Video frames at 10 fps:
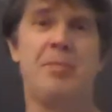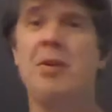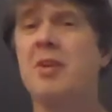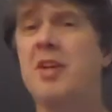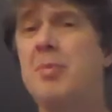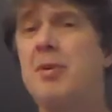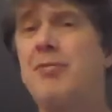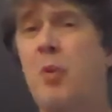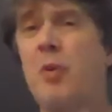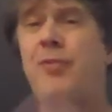They're only going to be
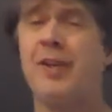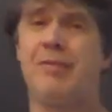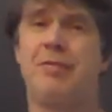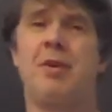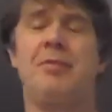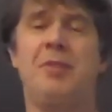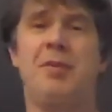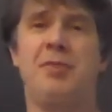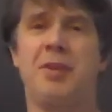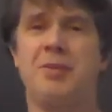4 feet in front of you
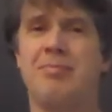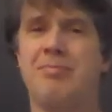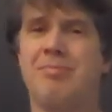if you can